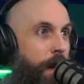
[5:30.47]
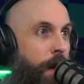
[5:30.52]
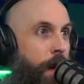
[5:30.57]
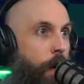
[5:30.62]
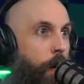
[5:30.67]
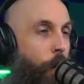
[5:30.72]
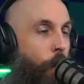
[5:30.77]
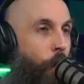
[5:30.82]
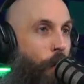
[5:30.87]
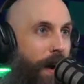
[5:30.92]

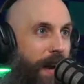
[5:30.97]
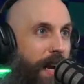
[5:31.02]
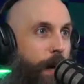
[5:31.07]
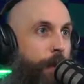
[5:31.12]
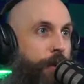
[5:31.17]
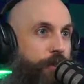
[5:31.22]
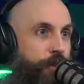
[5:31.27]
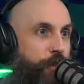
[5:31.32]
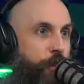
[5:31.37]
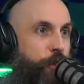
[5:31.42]
what I
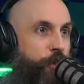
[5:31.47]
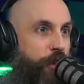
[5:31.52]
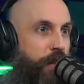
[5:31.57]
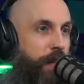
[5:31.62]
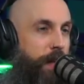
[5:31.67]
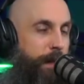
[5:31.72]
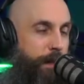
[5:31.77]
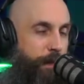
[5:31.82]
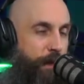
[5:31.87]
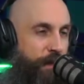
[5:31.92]
was
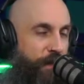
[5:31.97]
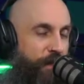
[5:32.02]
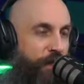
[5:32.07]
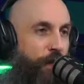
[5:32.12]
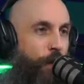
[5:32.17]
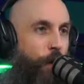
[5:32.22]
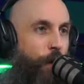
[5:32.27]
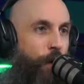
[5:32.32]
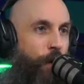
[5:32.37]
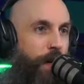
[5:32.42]
using
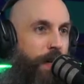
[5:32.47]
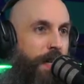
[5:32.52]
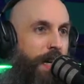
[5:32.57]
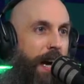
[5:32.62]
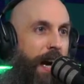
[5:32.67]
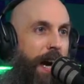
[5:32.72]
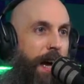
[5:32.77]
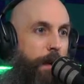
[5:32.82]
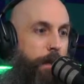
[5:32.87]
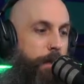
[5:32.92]
before
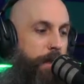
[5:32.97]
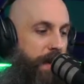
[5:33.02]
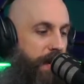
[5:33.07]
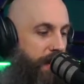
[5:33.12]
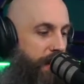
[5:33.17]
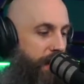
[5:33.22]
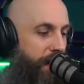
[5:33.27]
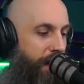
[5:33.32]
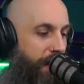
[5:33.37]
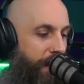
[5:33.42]
I
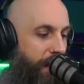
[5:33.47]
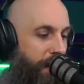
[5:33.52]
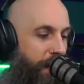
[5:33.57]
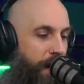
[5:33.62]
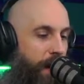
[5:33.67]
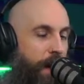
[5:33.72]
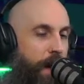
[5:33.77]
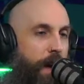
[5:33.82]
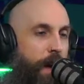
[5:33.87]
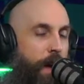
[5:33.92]
made
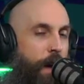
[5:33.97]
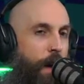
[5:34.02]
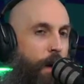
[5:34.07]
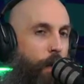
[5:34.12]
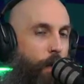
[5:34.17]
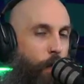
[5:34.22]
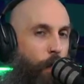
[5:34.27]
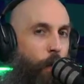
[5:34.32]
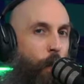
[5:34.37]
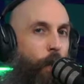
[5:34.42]

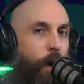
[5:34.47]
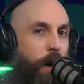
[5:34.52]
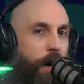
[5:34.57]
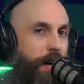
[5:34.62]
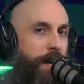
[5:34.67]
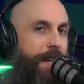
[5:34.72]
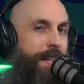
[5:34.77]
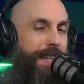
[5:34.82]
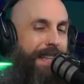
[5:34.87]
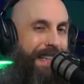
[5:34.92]

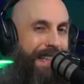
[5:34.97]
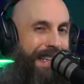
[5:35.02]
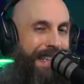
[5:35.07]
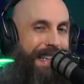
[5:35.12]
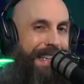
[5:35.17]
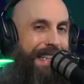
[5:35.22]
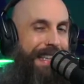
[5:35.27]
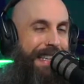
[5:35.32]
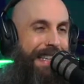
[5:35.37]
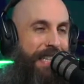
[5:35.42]
one
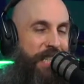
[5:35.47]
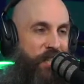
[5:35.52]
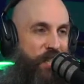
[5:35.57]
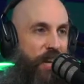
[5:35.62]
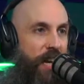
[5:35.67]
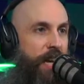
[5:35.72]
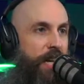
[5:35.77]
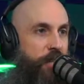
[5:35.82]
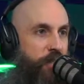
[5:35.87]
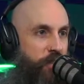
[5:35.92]
key
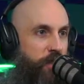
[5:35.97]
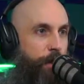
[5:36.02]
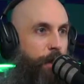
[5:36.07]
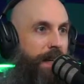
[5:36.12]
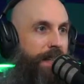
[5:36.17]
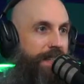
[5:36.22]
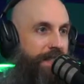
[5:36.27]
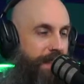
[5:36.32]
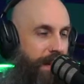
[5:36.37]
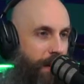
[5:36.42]
change to
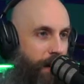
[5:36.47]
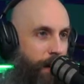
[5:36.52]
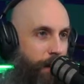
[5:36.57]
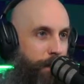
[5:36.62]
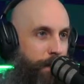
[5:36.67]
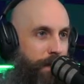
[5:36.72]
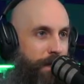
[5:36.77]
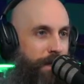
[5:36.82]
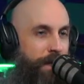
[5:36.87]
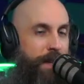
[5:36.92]
my
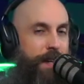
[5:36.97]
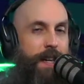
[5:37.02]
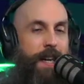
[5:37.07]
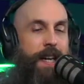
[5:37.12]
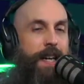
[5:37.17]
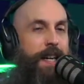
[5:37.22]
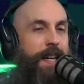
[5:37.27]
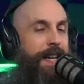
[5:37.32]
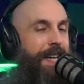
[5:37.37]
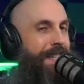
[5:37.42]
setup.
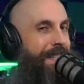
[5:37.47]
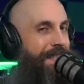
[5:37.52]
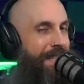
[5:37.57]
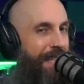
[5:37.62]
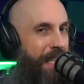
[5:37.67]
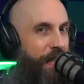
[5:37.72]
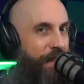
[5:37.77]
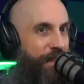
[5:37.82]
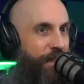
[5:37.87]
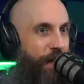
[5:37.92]

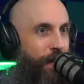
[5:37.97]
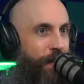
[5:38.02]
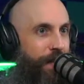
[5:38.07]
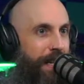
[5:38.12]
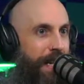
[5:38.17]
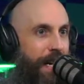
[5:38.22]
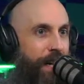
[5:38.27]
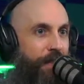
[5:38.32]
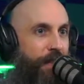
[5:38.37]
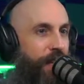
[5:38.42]
Until I figured
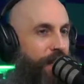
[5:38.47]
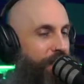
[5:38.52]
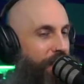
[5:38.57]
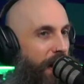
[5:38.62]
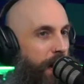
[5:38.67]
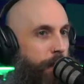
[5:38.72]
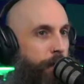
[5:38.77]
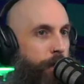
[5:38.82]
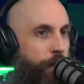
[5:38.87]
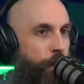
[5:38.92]
out that if
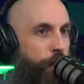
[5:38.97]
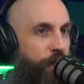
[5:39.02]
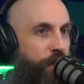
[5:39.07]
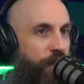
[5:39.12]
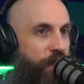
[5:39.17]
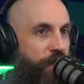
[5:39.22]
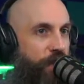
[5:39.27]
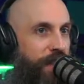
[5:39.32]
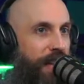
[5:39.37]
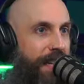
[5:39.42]
I move
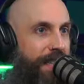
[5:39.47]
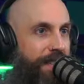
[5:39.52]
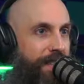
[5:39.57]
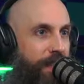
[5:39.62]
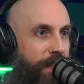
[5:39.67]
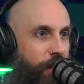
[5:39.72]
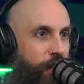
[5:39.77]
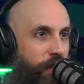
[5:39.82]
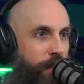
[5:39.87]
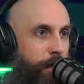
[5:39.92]
this flight
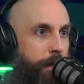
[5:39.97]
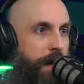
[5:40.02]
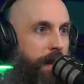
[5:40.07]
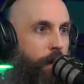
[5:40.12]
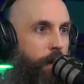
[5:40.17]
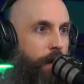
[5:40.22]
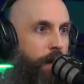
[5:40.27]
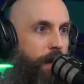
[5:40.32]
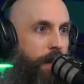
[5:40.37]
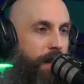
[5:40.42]
stick to the
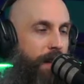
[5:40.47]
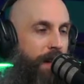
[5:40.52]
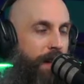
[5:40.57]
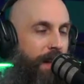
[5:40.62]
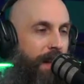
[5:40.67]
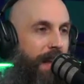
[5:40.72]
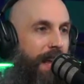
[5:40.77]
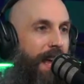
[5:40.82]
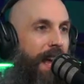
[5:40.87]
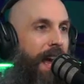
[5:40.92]
middle
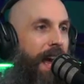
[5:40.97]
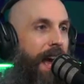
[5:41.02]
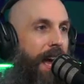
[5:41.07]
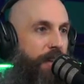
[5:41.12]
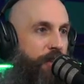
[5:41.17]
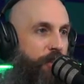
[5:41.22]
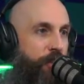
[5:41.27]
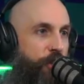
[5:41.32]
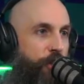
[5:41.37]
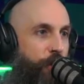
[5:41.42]

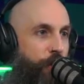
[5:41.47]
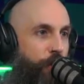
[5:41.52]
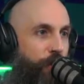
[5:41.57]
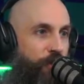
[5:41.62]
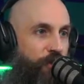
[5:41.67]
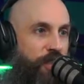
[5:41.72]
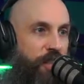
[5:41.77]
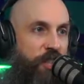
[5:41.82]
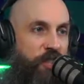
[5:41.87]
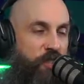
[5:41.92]
and
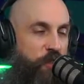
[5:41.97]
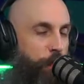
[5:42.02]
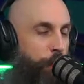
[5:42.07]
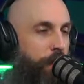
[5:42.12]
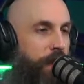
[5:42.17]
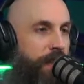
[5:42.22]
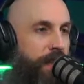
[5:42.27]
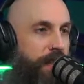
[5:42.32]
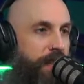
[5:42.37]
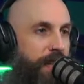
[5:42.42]
use this
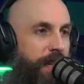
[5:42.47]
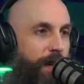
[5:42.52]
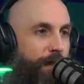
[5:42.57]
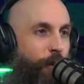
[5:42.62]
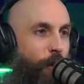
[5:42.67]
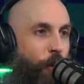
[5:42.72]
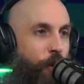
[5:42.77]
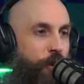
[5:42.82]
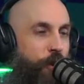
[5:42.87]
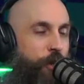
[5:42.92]
split
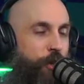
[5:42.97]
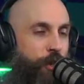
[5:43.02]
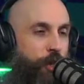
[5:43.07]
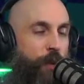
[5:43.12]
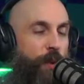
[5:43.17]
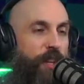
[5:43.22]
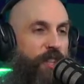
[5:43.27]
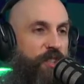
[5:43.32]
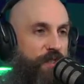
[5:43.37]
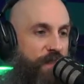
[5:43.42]
keyboard
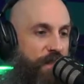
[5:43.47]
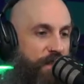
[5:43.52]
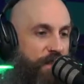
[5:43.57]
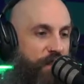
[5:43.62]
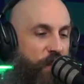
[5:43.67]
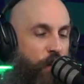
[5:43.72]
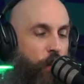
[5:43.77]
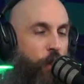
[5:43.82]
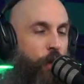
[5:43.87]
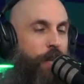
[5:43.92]
to its
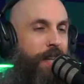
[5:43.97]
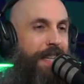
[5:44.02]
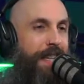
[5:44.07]
full